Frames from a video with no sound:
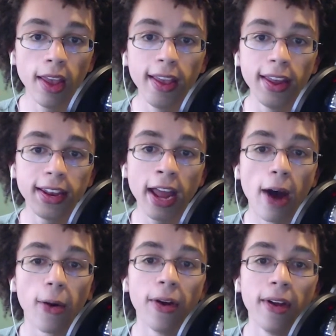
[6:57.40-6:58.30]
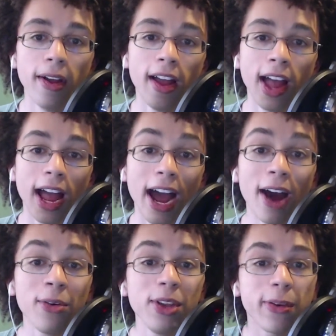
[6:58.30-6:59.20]
Now,
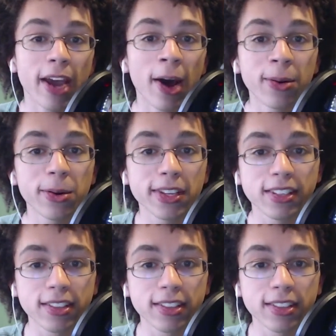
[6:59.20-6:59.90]
how do you counter this as